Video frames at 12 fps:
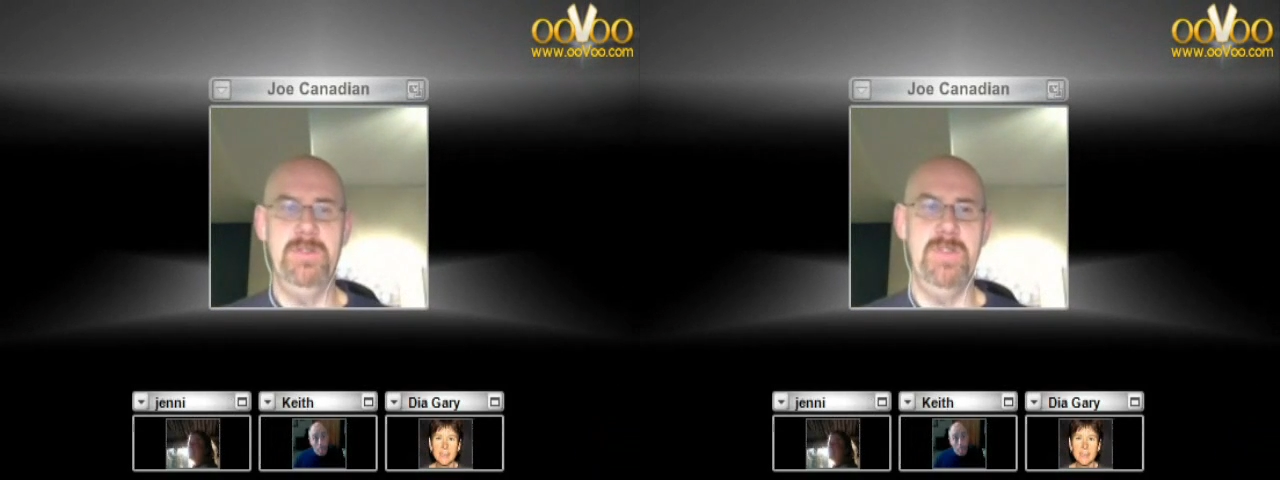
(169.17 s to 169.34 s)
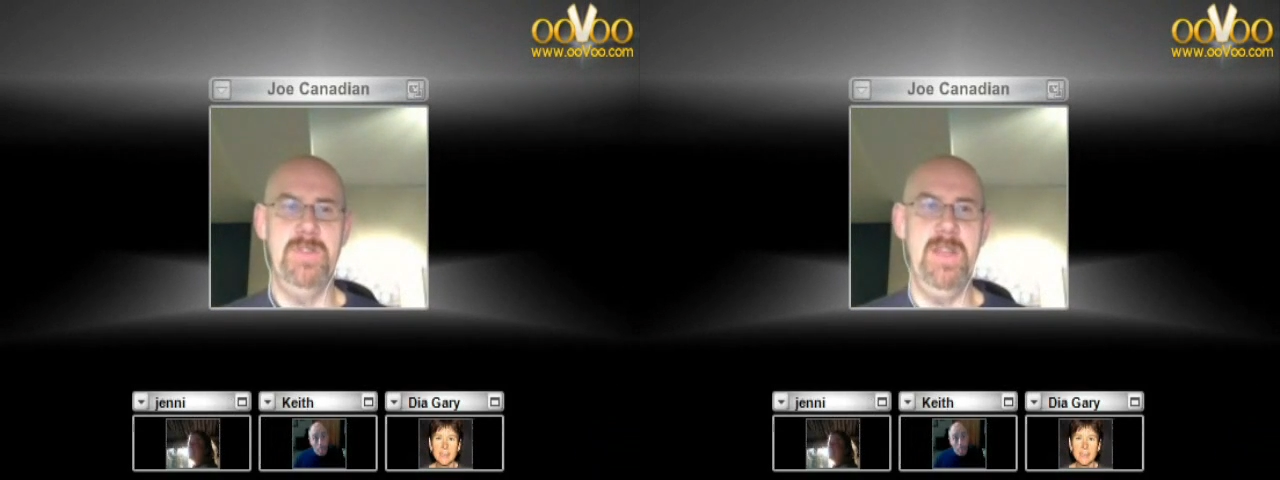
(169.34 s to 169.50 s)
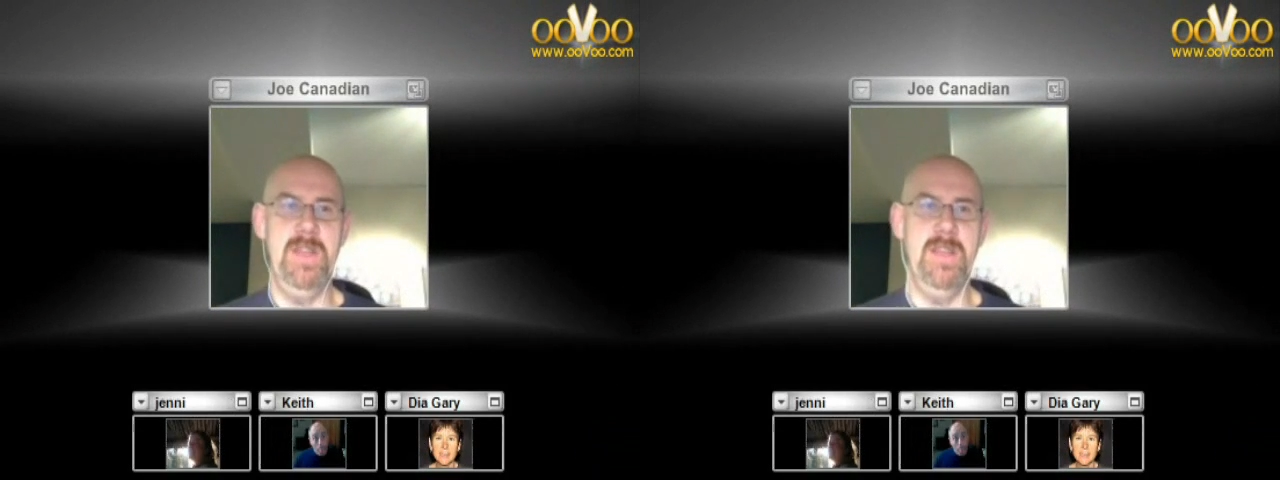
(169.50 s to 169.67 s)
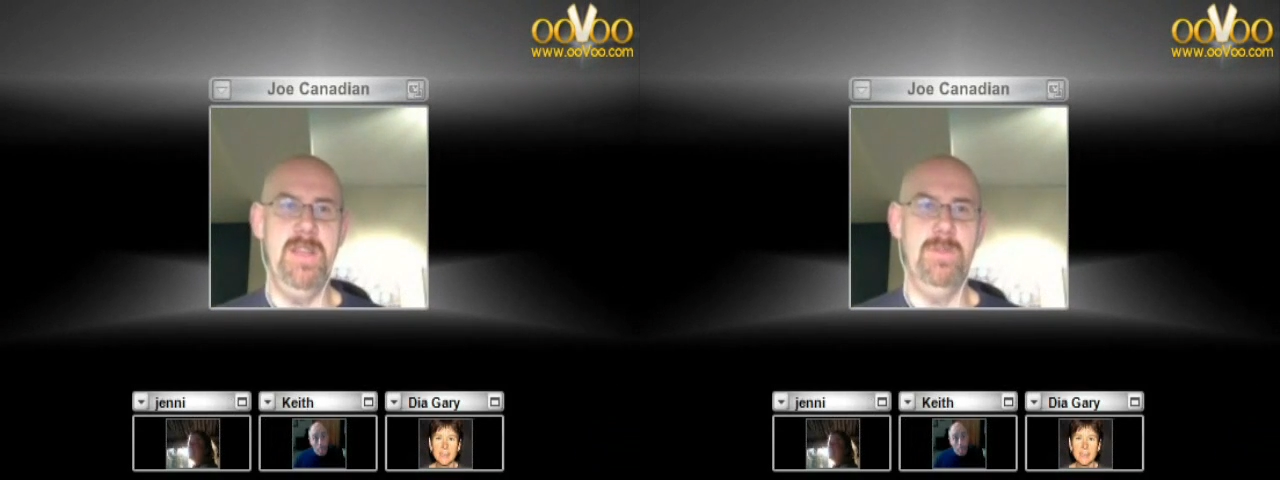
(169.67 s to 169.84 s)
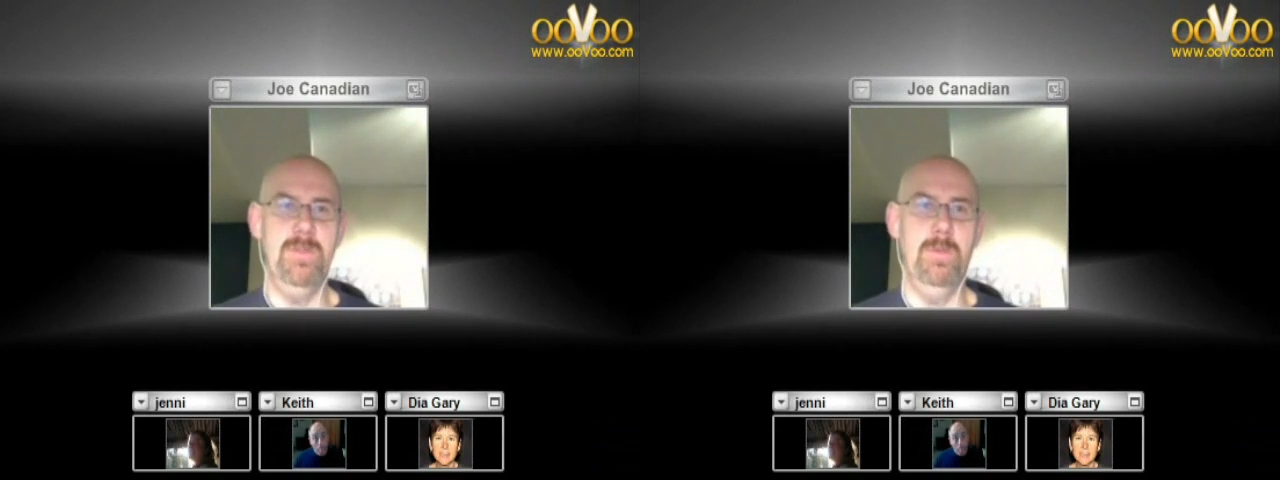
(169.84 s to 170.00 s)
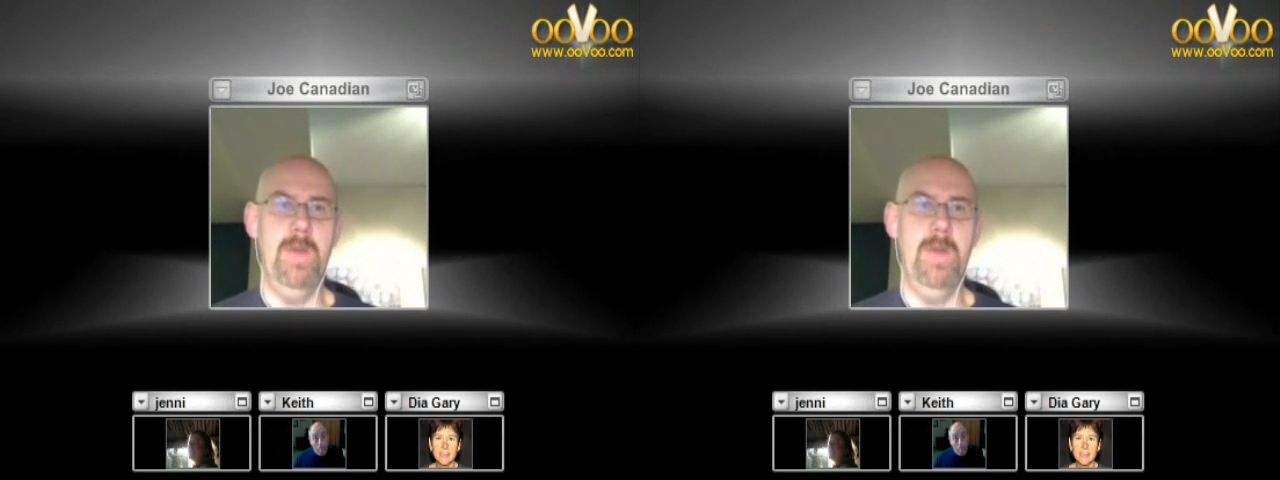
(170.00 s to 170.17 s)
interesting
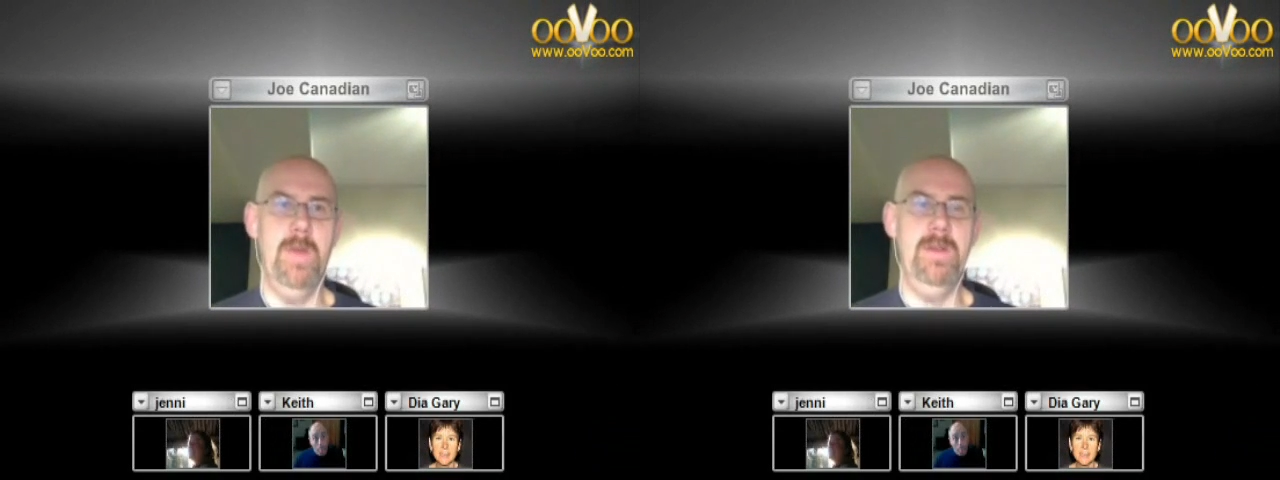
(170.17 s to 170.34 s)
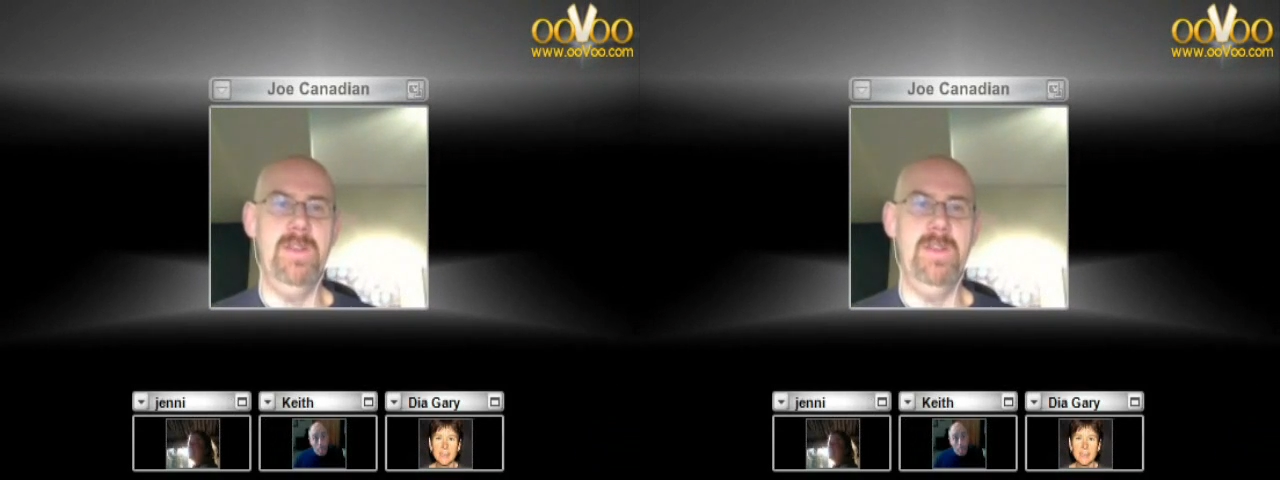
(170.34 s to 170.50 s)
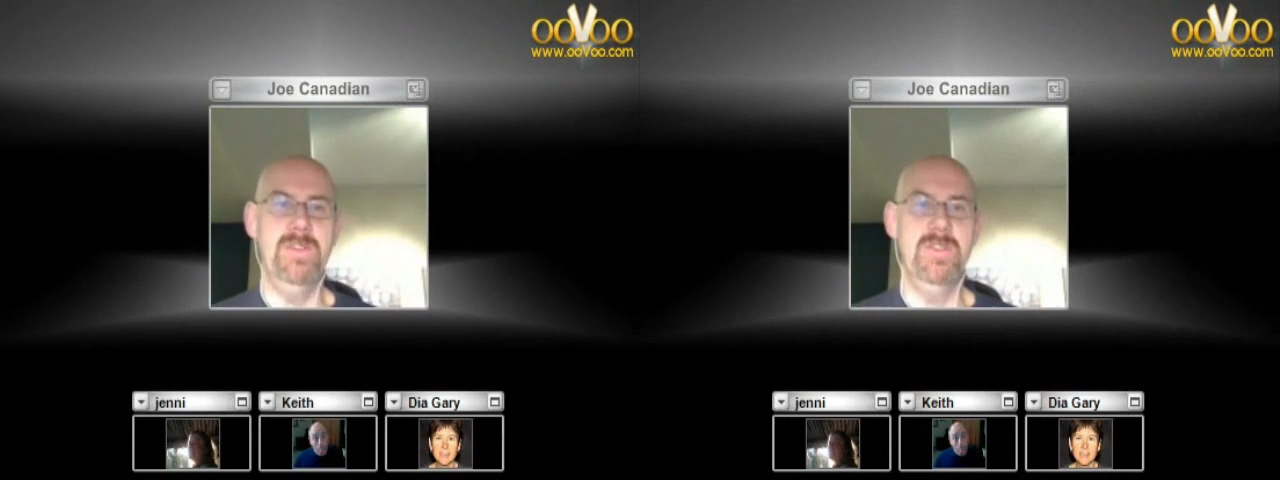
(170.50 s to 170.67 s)
is what